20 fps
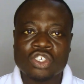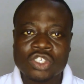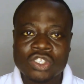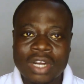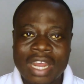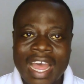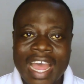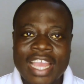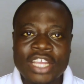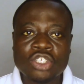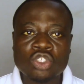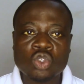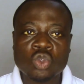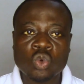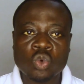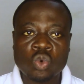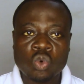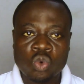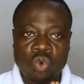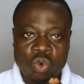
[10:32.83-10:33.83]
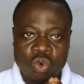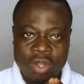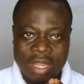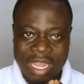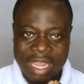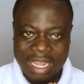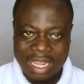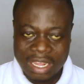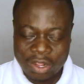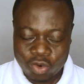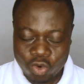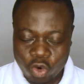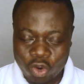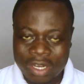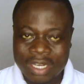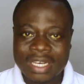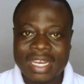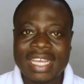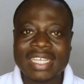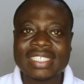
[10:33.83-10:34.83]
try to
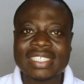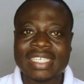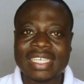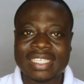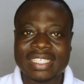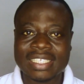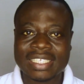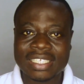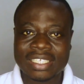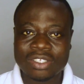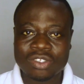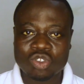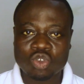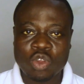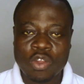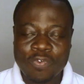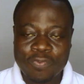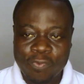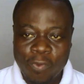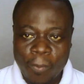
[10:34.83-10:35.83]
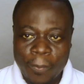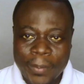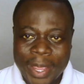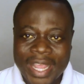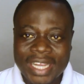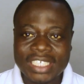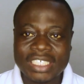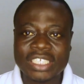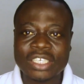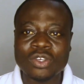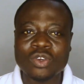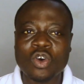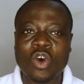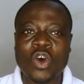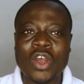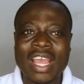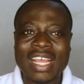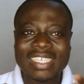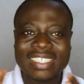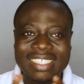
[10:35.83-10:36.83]
connect it to information
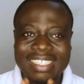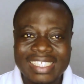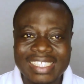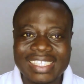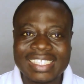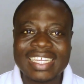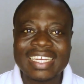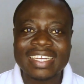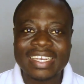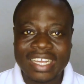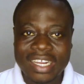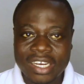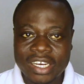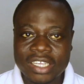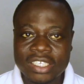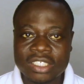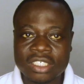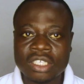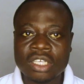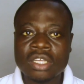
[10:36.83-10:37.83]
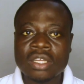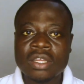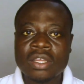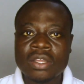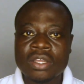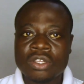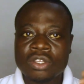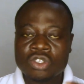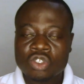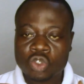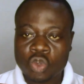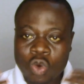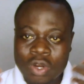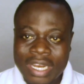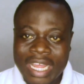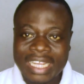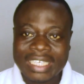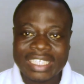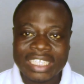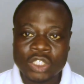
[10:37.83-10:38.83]
or existing knowledge so
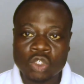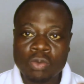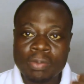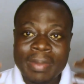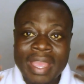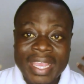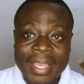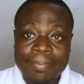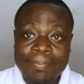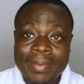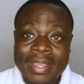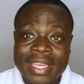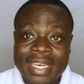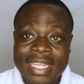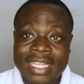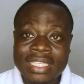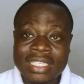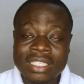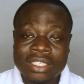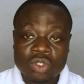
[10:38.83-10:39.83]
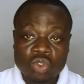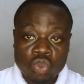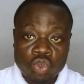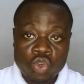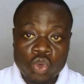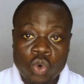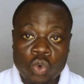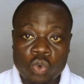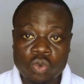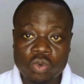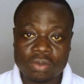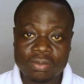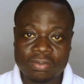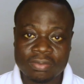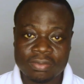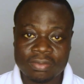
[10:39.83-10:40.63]
that it will make meaning to you.